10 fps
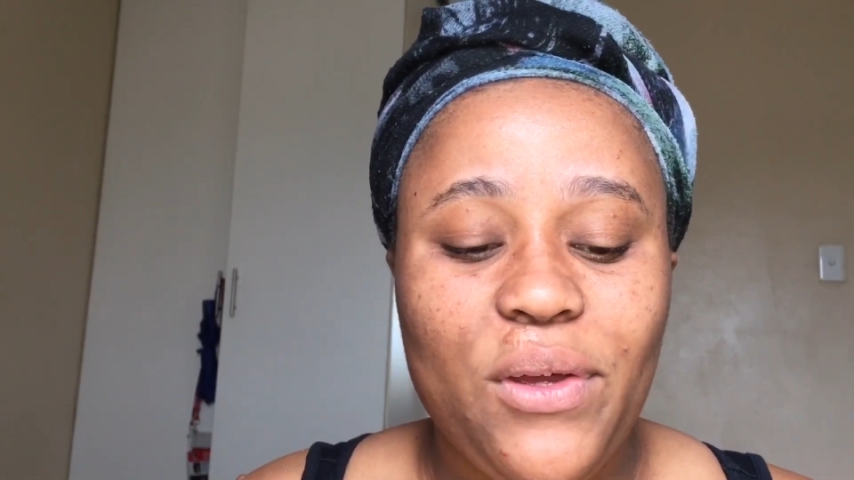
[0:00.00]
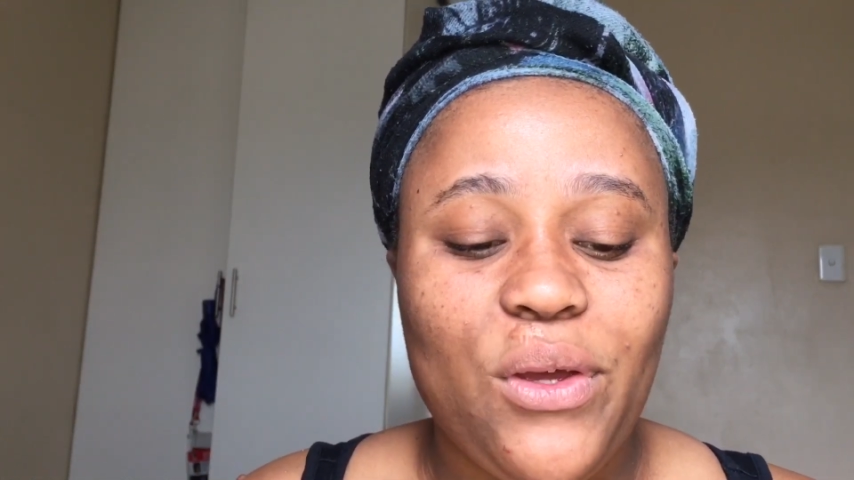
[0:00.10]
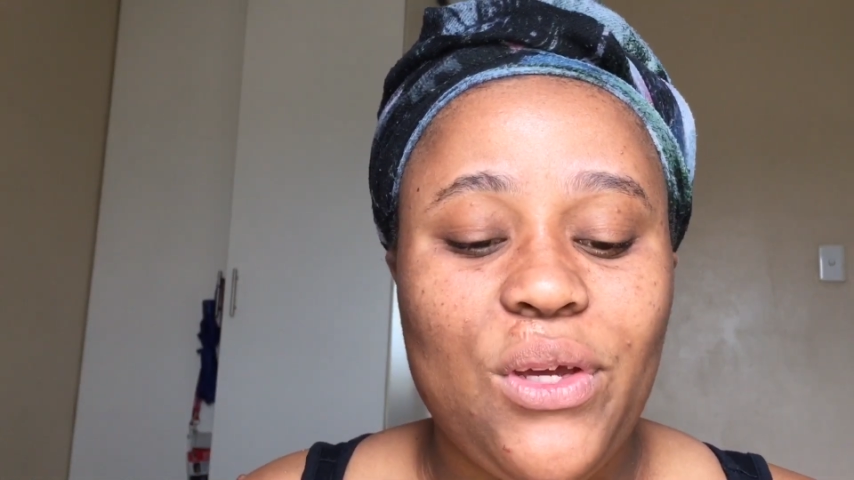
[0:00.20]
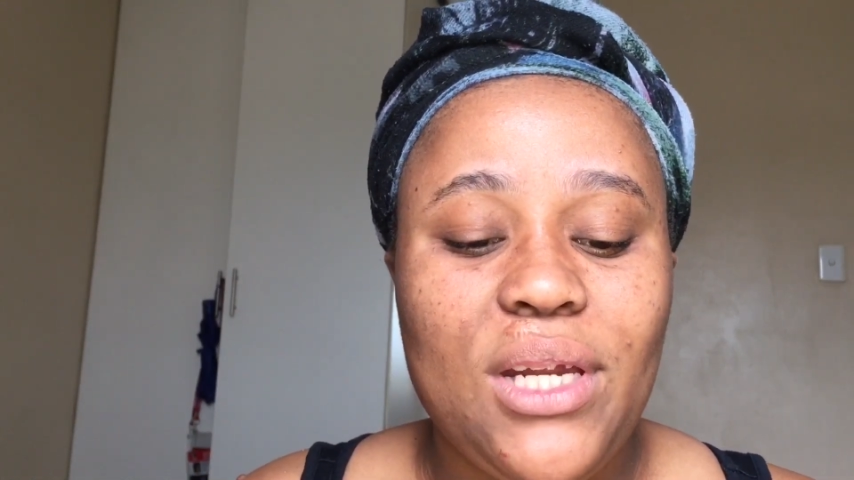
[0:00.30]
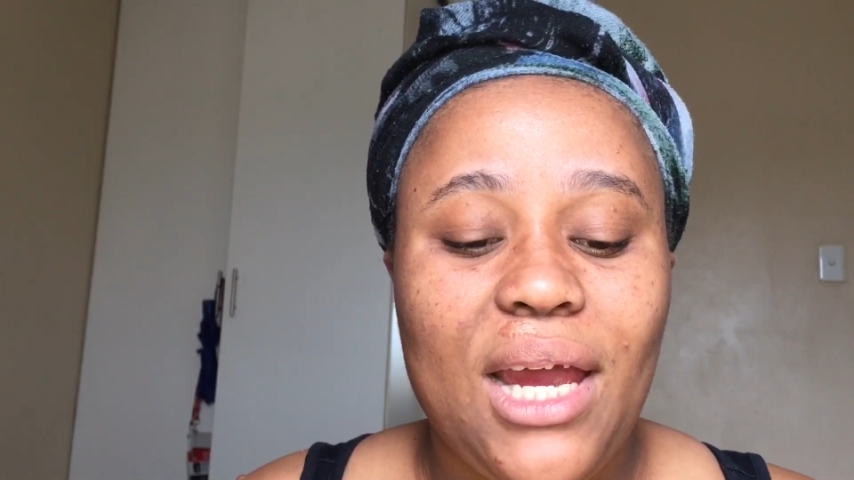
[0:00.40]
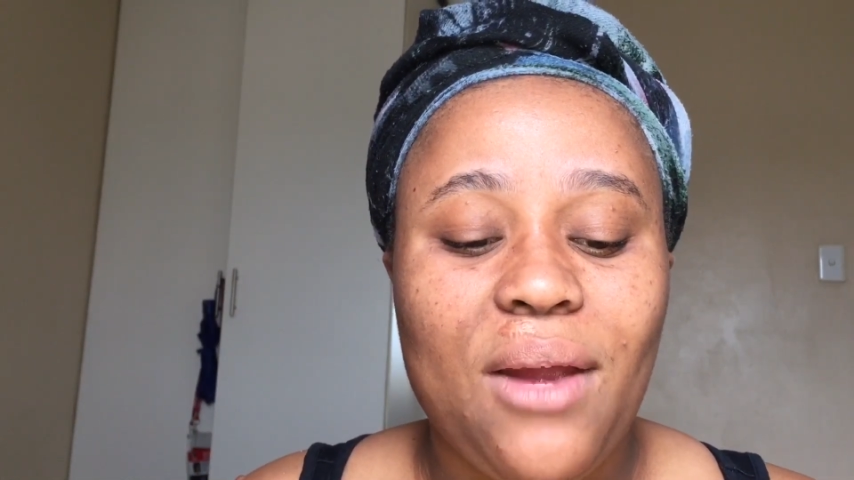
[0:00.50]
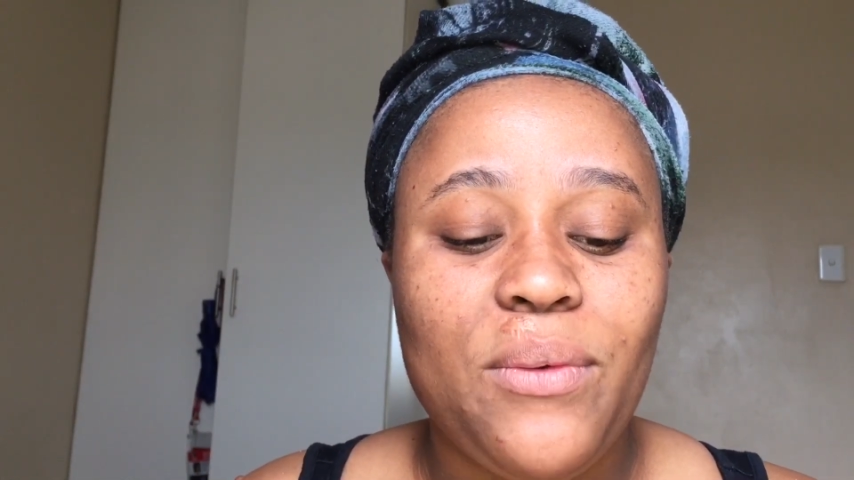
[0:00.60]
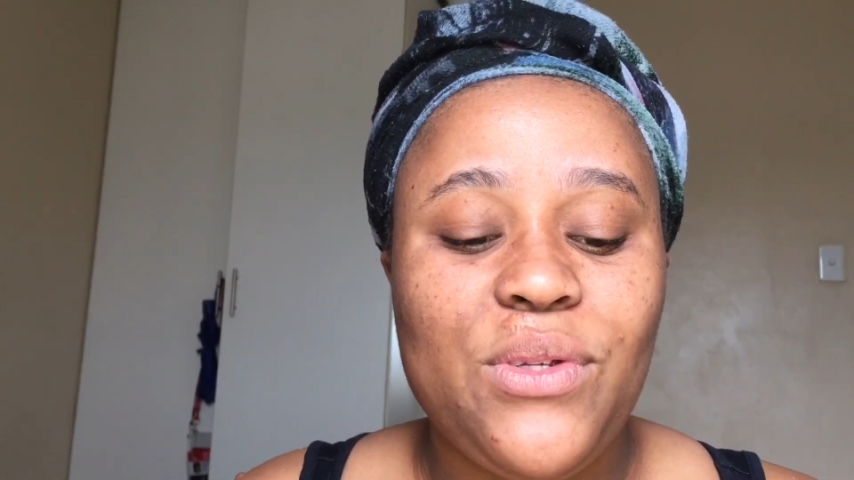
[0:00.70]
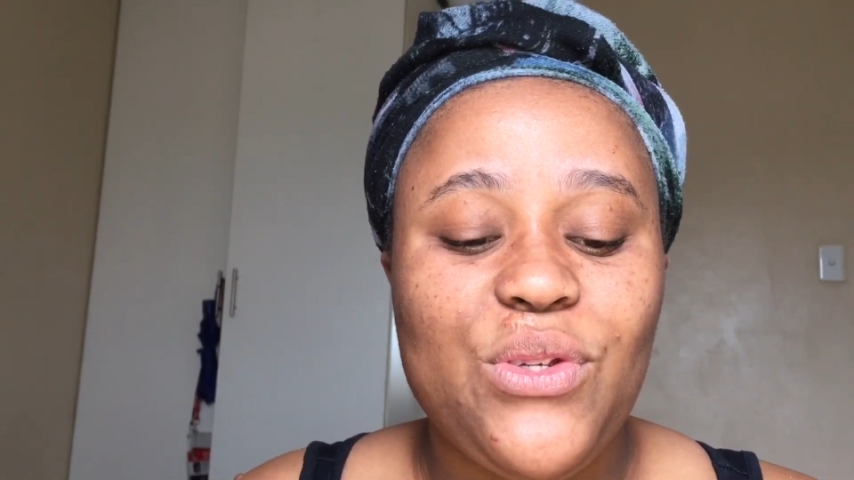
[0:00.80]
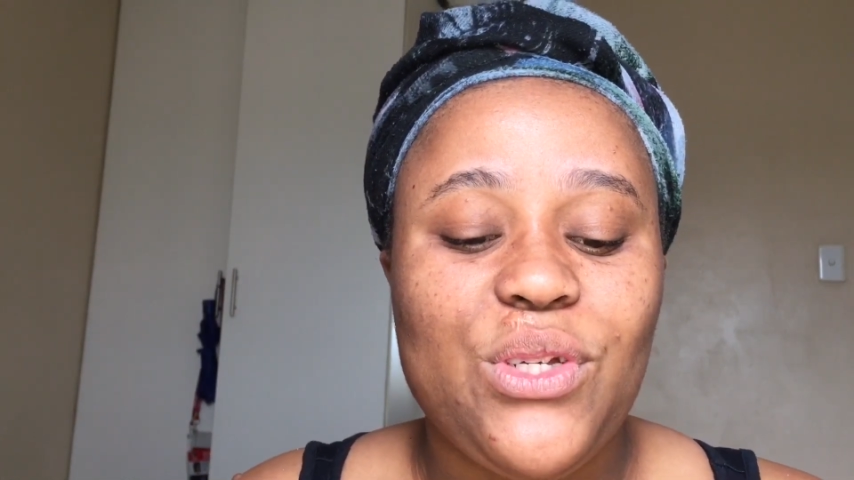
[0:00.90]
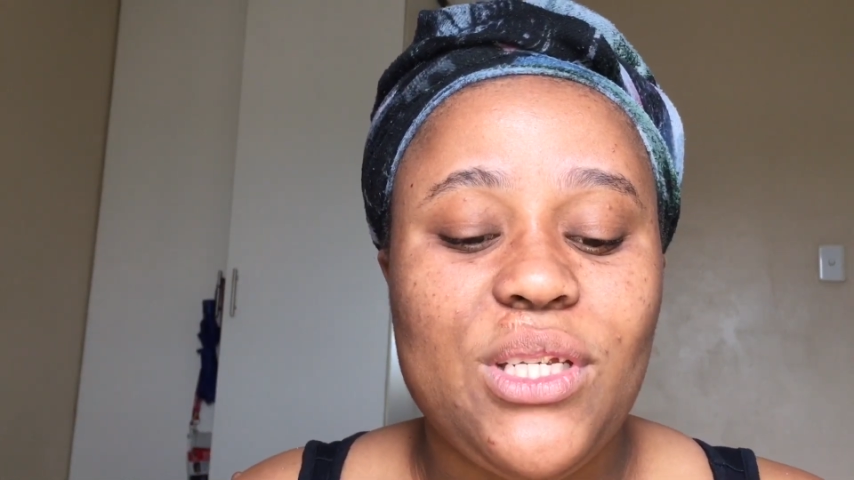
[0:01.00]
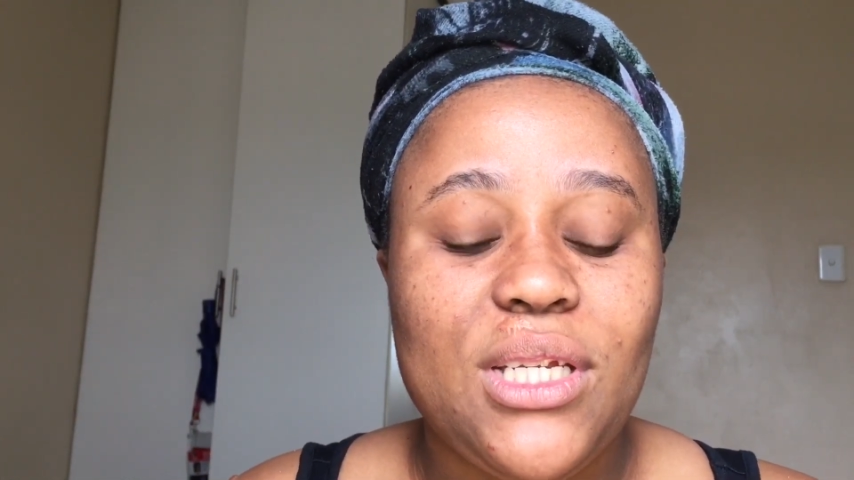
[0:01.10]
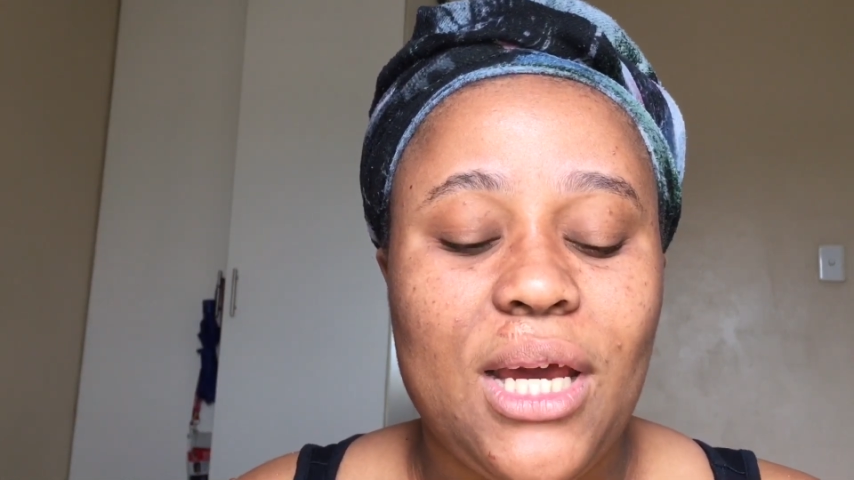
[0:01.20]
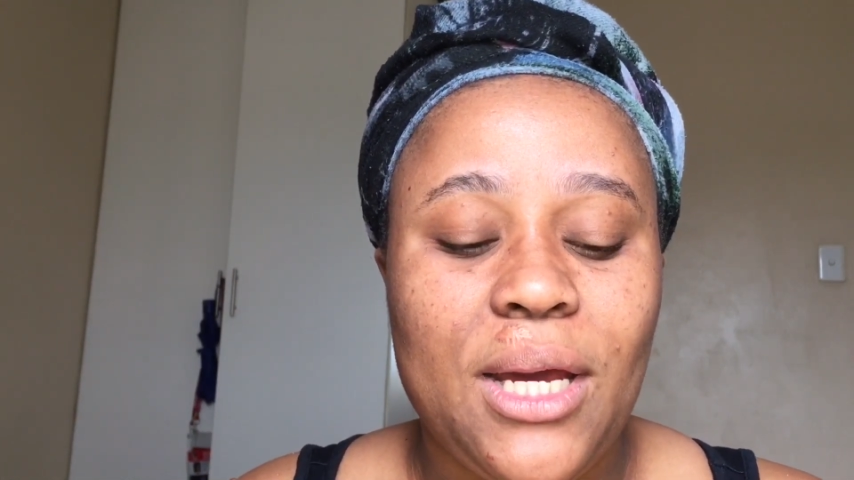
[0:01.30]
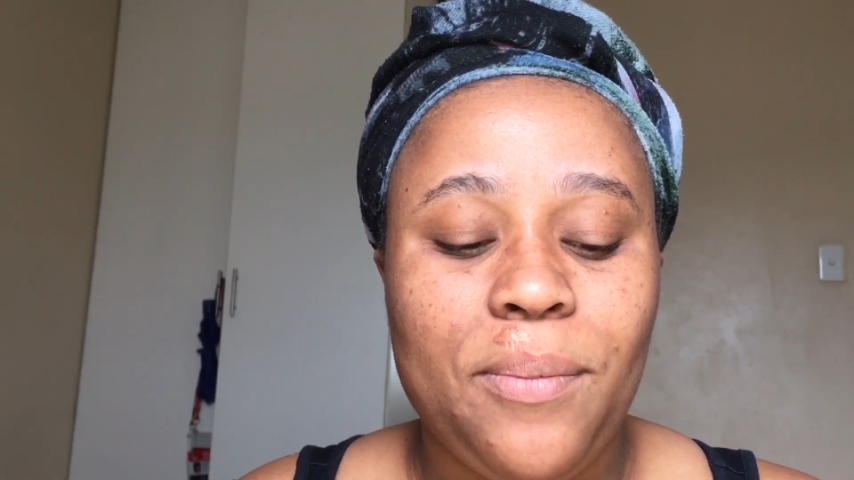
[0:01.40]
figured I was just